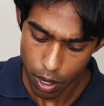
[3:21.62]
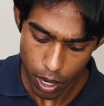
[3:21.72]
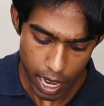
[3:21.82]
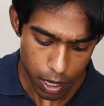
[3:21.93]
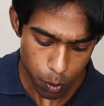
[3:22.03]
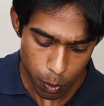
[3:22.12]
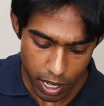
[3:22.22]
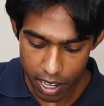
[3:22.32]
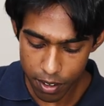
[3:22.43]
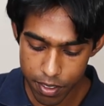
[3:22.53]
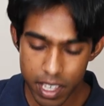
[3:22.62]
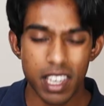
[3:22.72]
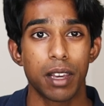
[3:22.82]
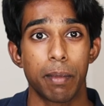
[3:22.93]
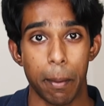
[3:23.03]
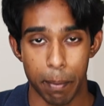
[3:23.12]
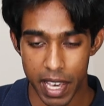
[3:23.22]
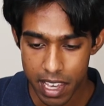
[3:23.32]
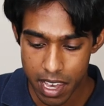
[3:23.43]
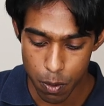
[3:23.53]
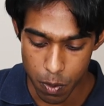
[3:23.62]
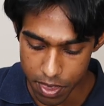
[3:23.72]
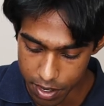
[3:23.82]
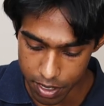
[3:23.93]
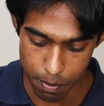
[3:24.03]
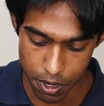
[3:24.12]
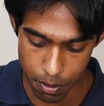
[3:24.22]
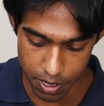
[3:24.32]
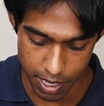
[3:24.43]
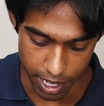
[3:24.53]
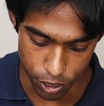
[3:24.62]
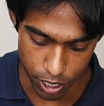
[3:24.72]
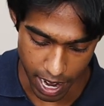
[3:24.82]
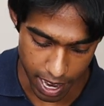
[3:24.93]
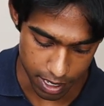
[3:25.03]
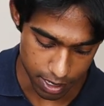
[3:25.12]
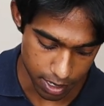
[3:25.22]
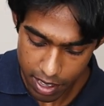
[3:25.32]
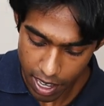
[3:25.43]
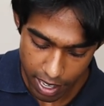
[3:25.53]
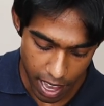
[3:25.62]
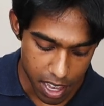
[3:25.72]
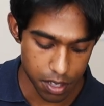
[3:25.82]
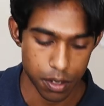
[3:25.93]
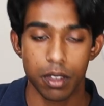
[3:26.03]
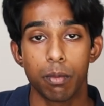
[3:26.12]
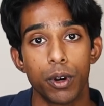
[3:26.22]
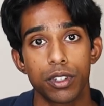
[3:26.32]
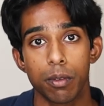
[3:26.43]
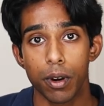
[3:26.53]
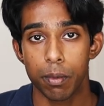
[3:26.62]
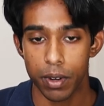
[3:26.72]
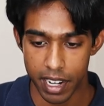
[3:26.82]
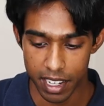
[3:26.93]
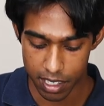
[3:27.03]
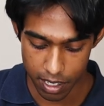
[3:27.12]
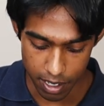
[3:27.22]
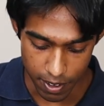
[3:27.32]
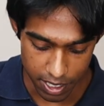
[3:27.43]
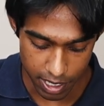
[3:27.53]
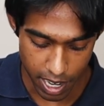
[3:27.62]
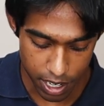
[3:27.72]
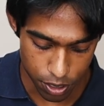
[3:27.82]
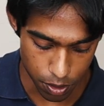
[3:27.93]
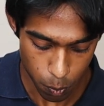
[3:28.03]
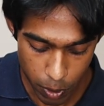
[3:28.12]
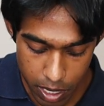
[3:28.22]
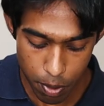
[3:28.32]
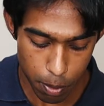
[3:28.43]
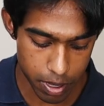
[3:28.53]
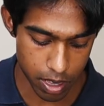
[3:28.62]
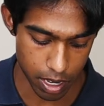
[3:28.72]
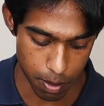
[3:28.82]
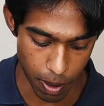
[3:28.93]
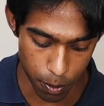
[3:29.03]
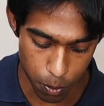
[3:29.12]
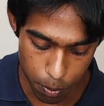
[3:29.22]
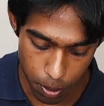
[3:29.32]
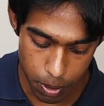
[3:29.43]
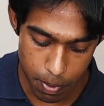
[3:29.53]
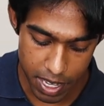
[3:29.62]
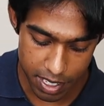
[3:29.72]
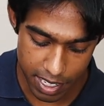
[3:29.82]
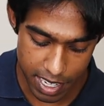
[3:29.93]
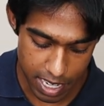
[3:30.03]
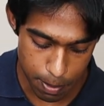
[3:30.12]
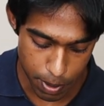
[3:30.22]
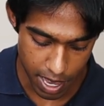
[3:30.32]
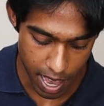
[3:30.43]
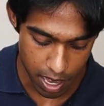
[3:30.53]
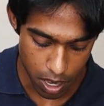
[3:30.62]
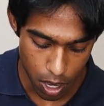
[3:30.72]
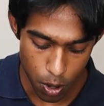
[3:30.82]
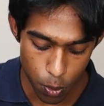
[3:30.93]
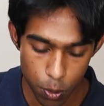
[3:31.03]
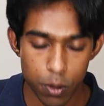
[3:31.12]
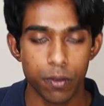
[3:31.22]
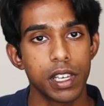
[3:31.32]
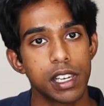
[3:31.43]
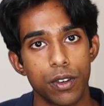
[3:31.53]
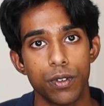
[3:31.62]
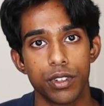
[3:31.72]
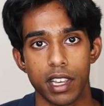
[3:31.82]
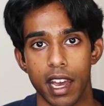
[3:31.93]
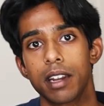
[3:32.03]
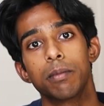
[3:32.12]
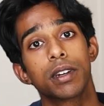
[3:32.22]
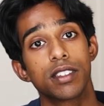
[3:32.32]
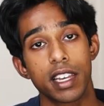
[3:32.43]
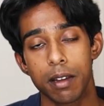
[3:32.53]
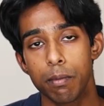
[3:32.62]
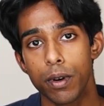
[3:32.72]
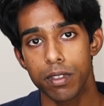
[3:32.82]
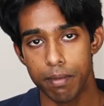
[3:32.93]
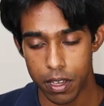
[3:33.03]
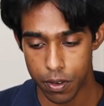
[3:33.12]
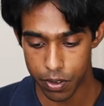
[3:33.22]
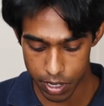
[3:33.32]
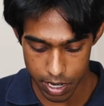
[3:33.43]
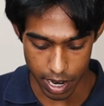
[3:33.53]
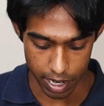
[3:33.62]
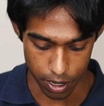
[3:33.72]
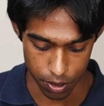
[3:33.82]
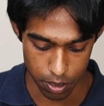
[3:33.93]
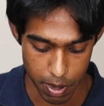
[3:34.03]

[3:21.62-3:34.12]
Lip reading: and we're kind of thinking about PE with the symptoms that she has. In that case, the most appropriate next investigation we'd probably think about would probably be a CTPA or a VQ scan, because they can both be used to diagnose